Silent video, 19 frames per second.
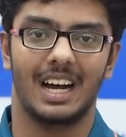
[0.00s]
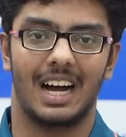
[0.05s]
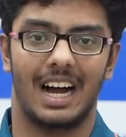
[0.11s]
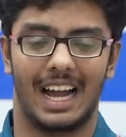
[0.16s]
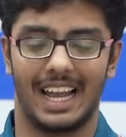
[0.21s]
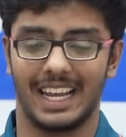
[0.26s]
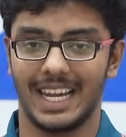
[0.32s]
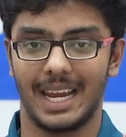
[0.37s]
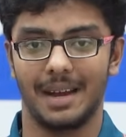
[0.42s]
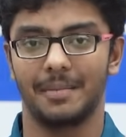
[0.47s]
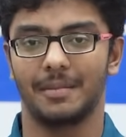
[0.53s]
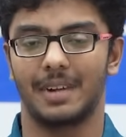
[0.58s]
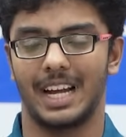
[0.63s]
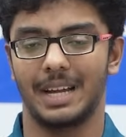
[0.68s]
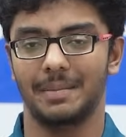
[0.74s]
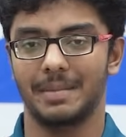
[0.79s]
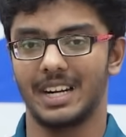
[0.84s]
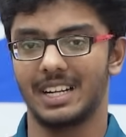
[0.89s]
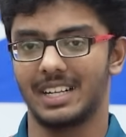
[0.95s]
I
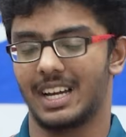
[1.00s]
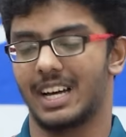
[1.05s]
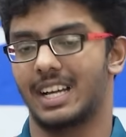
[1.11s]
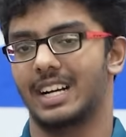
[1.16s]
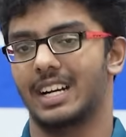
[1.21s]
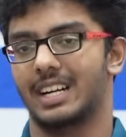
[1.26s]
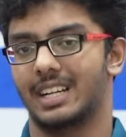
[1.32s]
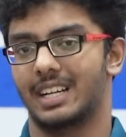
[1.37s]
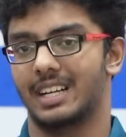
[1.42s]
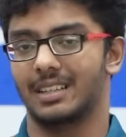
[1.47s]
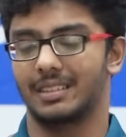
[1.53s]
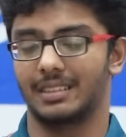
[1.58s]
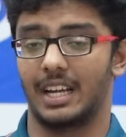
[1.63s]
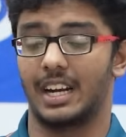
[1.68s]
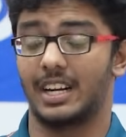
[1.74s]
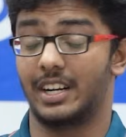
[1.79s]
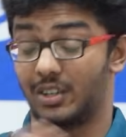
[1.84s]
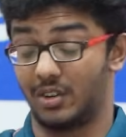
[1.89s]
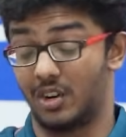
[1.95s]
met Narayana.
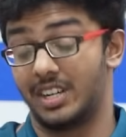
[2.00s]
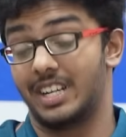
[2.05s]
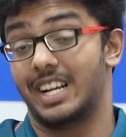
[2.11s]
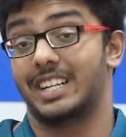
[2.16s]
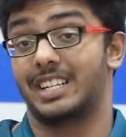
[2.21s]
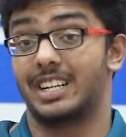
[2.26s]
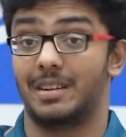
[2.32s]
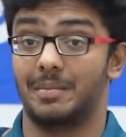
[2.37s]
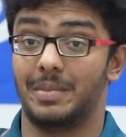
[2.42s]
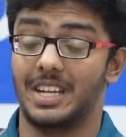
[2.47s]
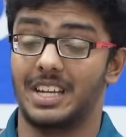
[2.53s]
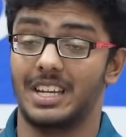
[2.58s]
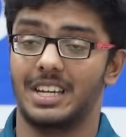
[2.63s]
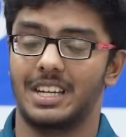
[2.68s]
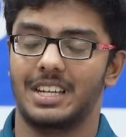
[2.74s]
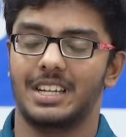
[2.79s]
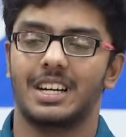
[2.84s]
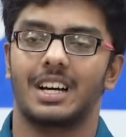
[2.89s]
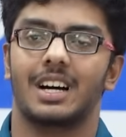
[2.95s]
Narayana contacted
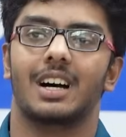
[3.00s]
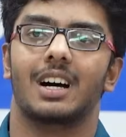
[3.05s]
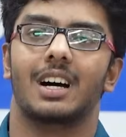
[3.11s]
me